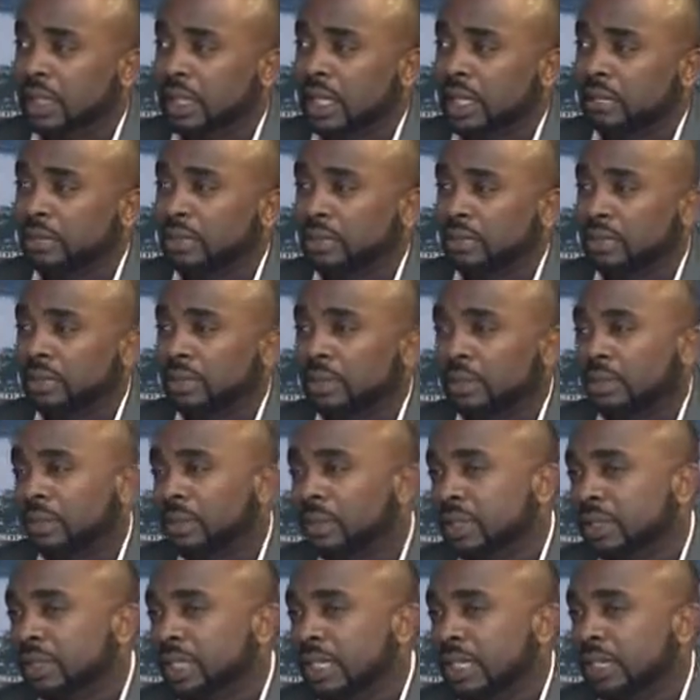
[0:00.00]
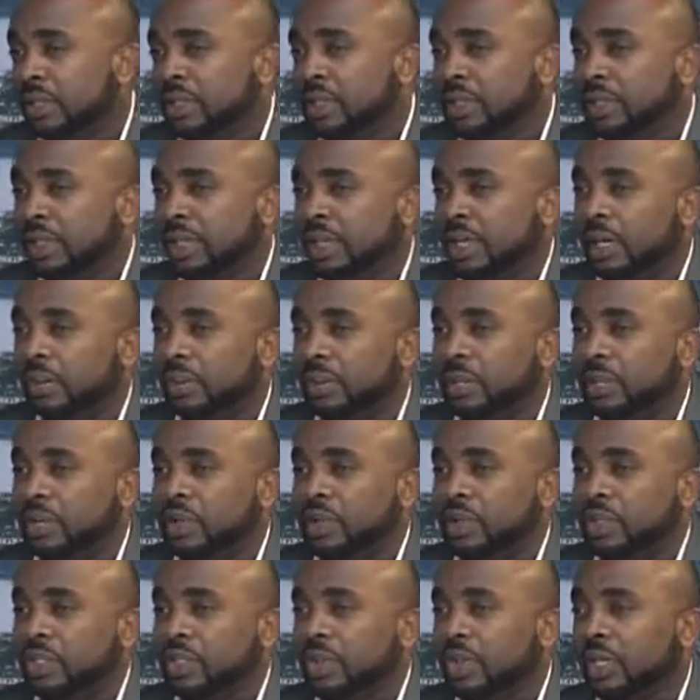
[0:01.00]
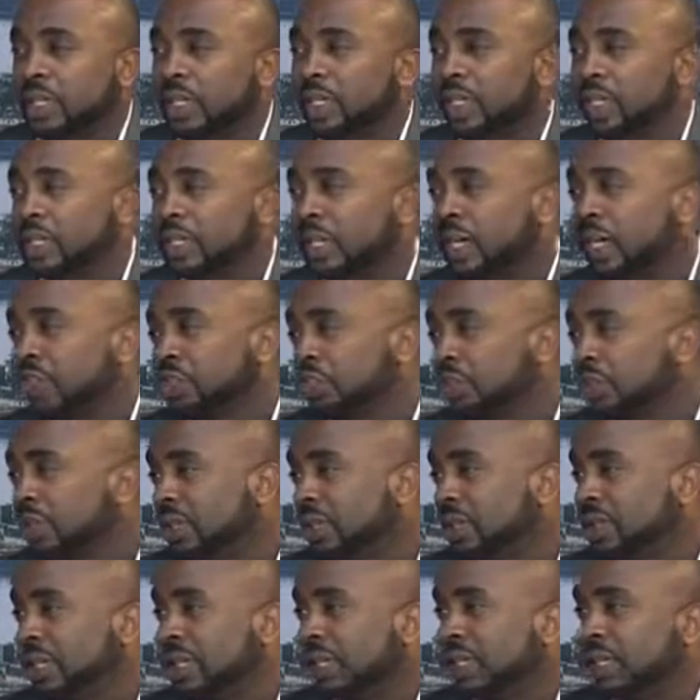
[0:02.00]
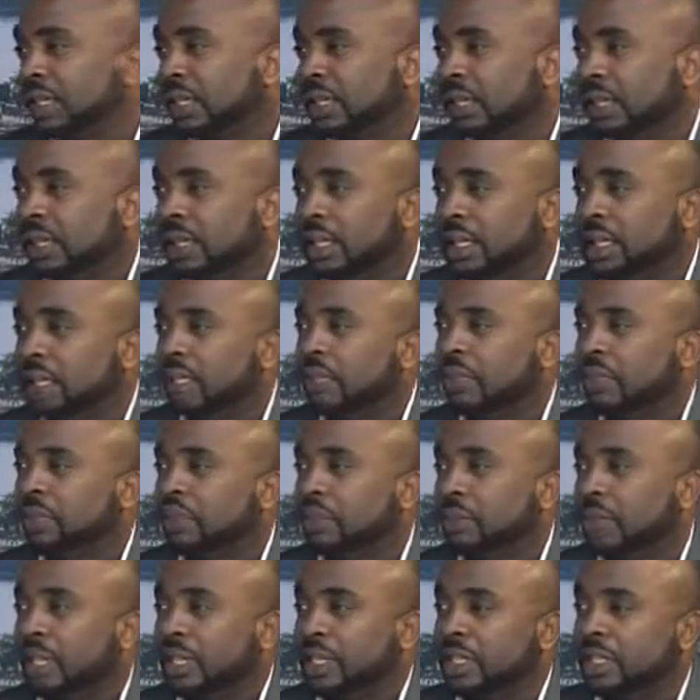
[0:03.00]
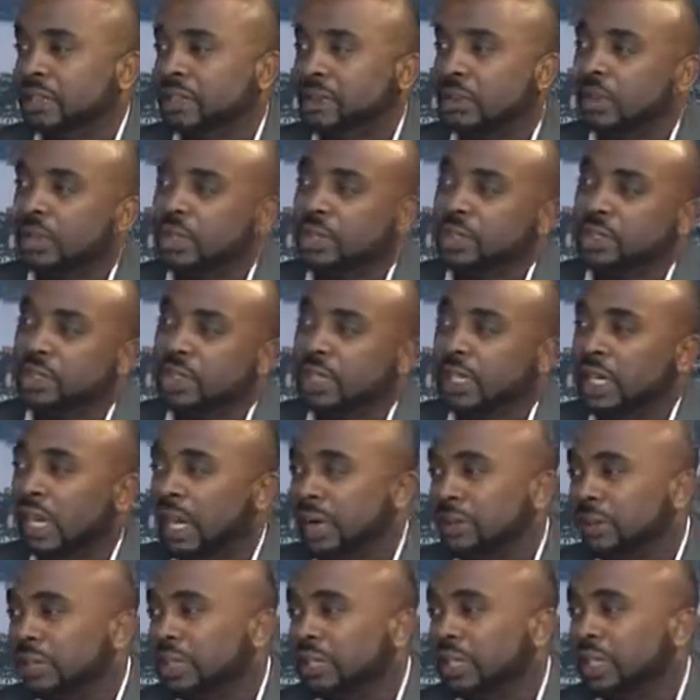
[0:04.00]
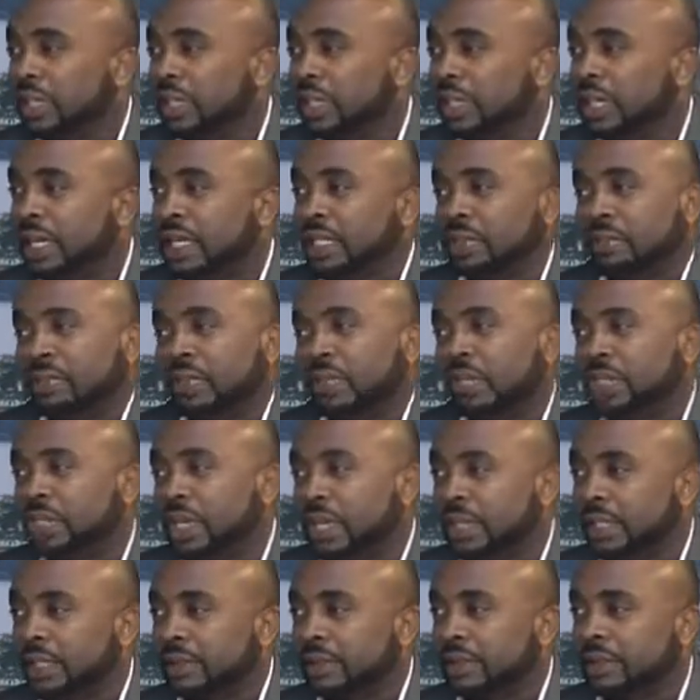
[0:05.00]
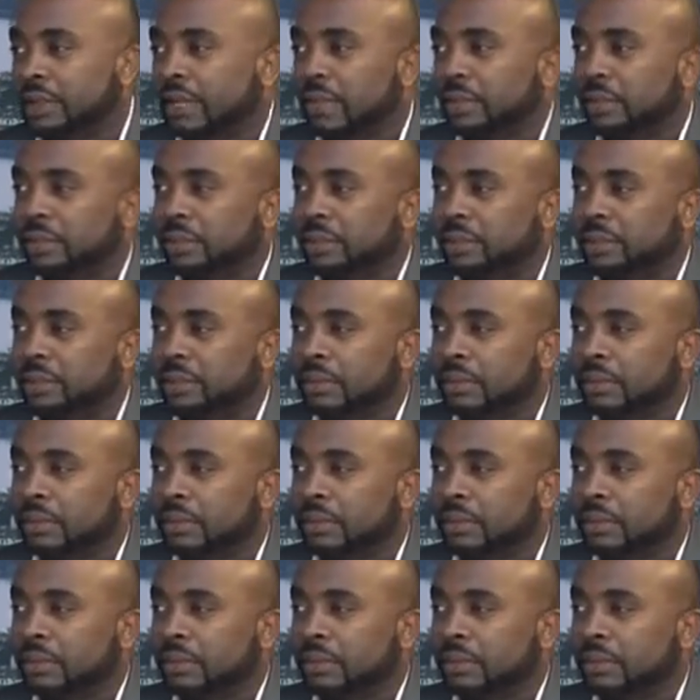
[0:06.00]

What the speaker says: then maybe start to see a bit of interest in our short-dated instruments, because the carry trade gets more attractive for them.